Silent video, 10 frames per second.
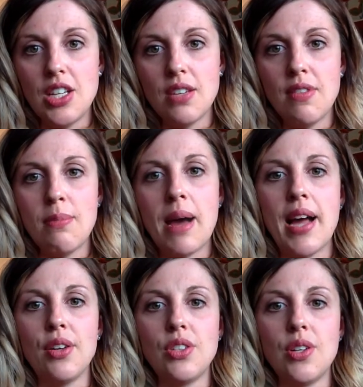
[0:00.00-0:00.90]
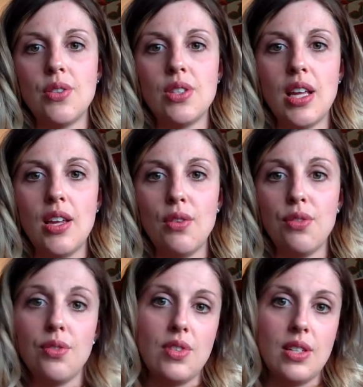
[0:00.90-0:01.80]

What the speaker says: each of the milestones that you've